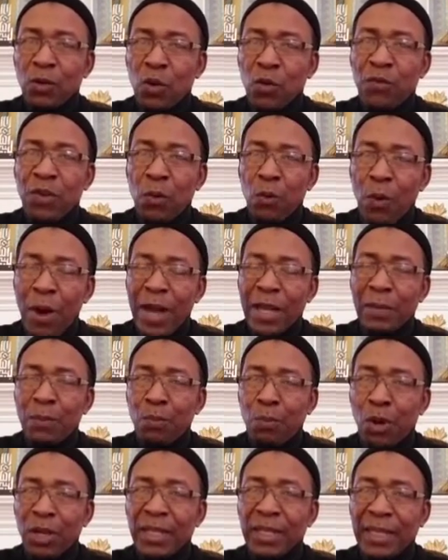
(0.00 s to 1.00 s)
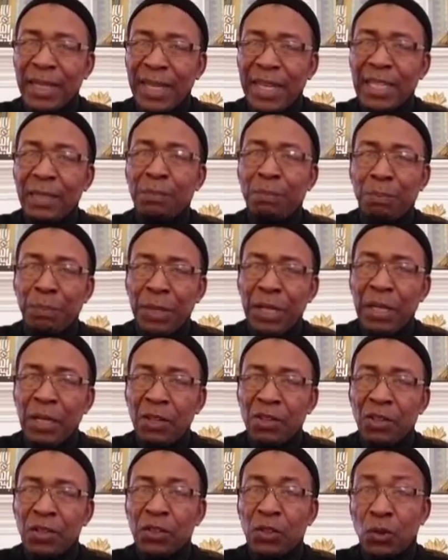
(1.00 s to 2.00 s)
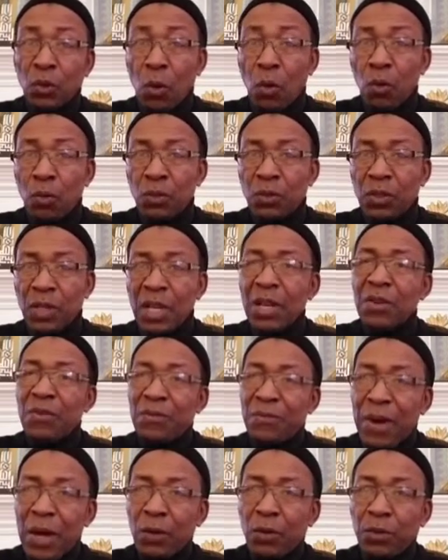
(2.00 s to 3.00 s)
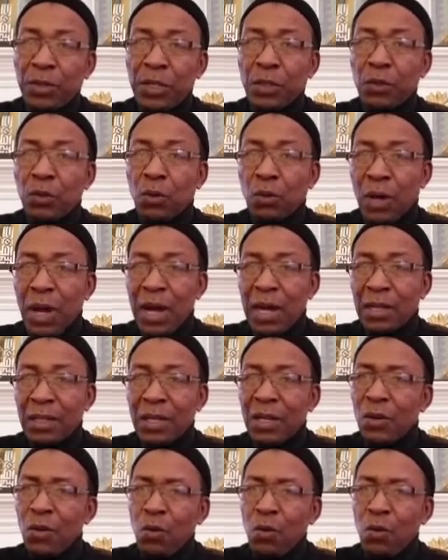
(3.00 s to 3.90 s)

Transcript: over 1.8 billion souls follow this Quran?